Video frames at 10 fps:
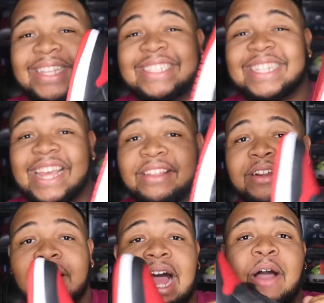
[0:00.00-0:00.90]
This leather,
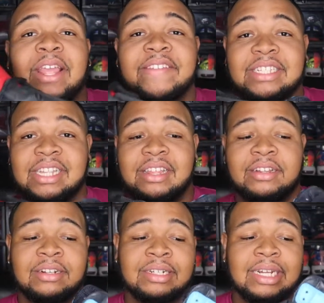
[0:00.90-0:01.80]
y'all, I'll give this
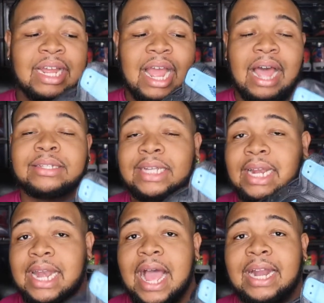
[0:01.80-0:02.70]
leather, I'll say a
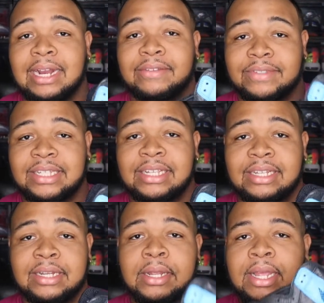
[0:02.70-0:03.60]
9 out of 10.
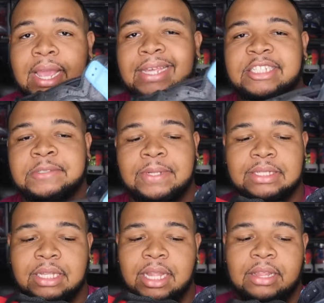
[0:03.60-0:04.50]
It's just
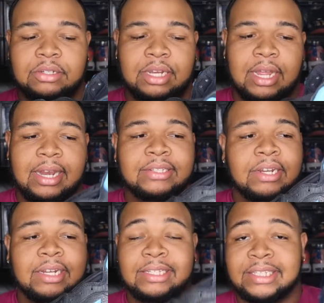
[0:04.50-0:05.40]
because the leather's not
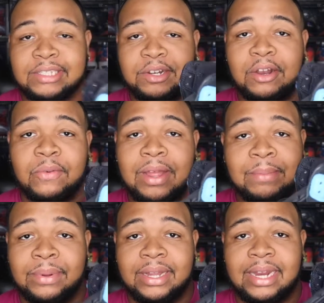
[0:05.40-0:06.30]
necessarily consistent all the way,
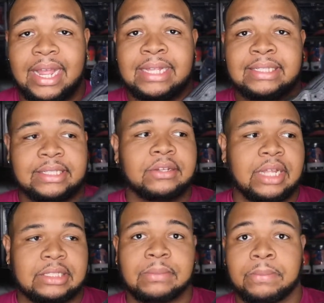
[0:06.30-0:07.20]
but it's still
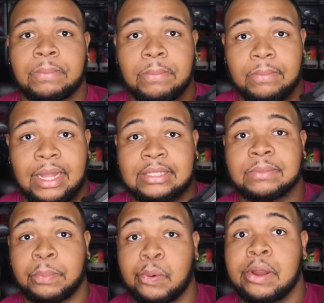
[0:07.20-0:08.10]
like
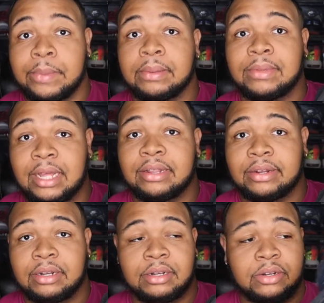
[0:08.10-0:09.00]
some premium leather.